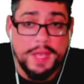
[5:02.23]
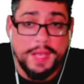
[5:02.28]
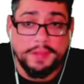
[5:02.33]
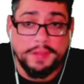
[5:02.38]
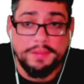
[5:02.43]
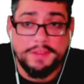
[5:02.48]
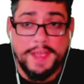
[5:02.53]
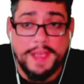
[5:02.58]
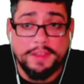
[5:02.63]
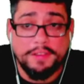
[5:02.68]

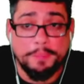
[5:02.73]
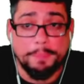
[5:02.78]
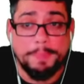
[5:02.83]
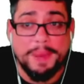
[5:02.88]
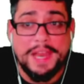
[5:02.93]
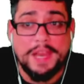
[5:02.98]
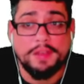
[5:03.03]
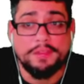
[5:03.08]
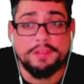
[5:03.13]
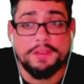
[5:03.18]
and text
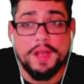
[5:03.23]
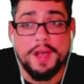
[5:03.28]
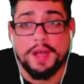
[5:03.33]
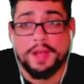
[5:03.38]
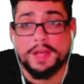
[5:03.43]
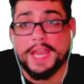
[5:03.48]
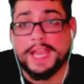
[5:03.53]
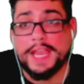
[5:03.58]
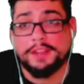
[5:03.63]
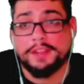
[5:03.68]
based
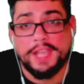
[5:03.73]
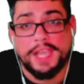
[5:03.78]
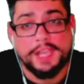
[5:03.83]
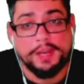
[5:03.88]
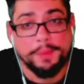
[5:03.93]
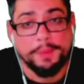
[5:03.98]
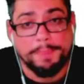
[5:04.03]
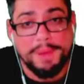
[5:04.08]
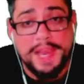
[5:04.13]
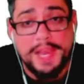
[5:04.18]
on a
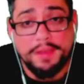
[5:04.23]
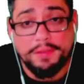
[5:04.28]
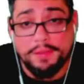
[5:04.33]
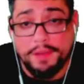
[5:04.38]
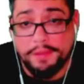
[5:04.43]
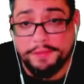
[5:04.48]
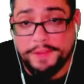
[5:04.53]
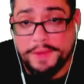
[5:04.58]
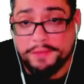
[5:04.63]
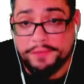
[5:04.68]
database
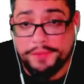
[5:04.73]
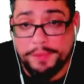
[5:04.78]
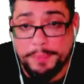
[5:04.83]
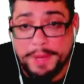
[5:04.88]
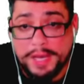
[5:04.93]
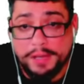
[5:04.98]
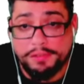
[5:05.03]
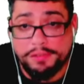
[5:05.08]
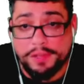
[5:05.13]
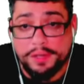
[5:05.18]
of
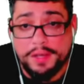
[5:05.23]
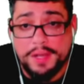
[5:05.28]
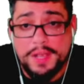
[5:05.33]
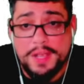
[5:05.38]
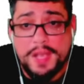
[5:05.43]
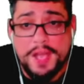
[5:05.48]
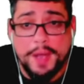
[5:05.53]
information